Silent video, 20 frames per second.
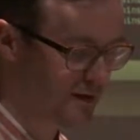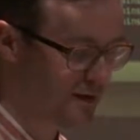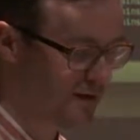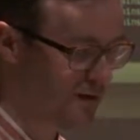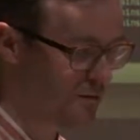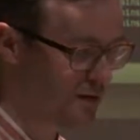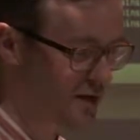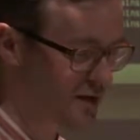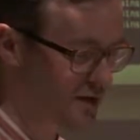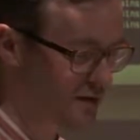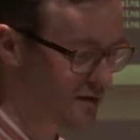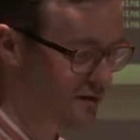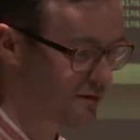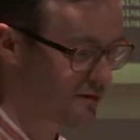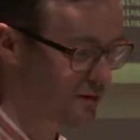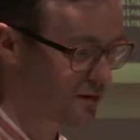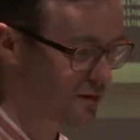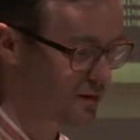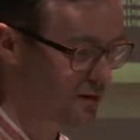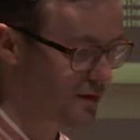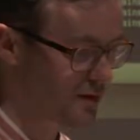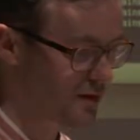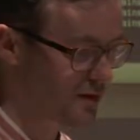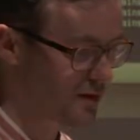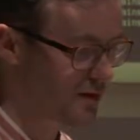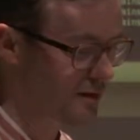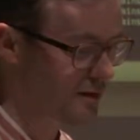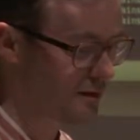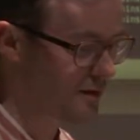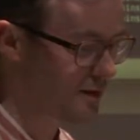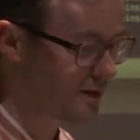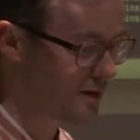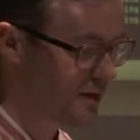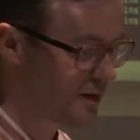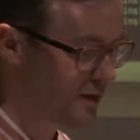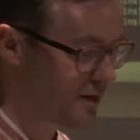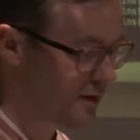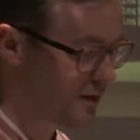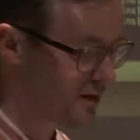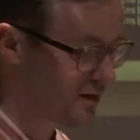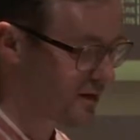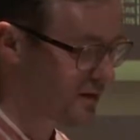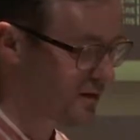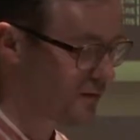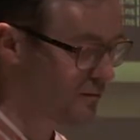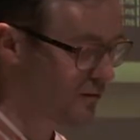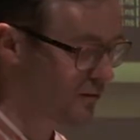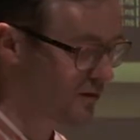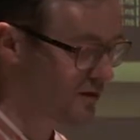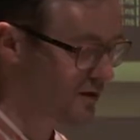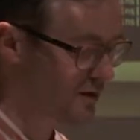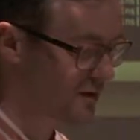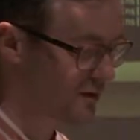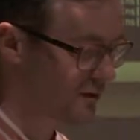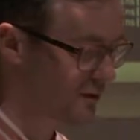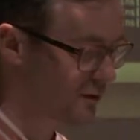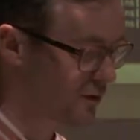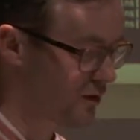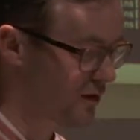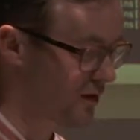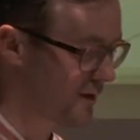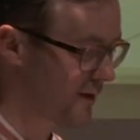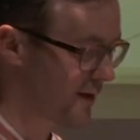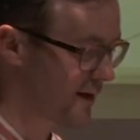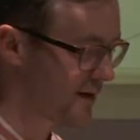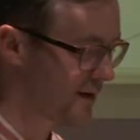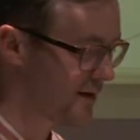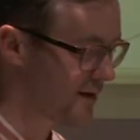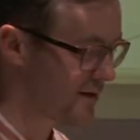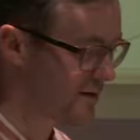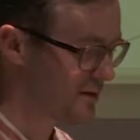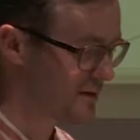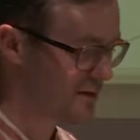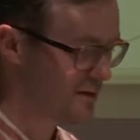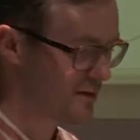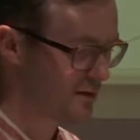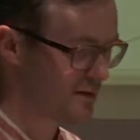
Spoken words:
commission for composer Florian Hecker,